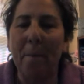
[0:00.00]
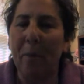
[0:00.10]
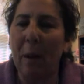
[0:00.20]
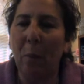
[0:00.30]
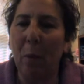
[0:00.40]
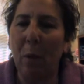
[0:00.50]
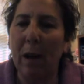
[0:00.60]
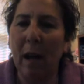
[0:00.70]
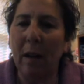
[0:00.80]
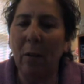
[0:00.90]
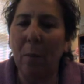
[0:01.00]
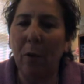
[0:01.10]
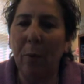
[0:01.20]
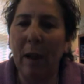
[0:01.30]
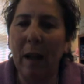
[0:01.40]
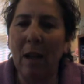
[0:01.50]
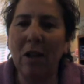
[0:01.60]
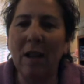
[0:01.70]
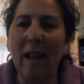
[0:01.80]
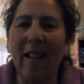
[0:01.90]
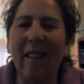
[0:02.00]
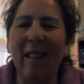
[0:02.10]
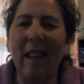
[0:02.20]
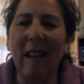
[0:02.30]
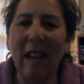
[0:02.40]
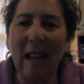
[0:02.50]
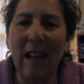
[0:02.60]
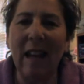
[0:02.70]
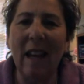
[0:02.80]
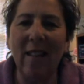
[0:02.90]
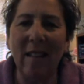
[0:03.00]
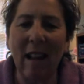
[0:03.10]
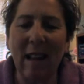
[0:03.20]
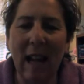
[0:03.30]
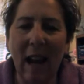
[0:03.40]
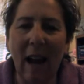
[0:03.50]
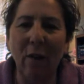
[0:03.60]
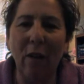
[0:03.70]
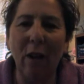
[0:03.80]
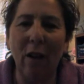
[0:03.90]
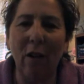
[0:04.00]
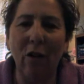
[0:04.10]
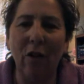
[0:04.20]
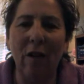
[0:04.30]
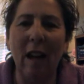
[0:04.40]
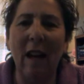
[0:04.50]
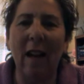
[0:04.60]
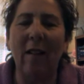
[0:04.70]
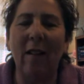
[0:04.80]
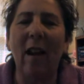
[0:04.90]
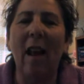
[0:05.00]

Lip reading: And when we get to multiplication, that's the key, is that they have to understand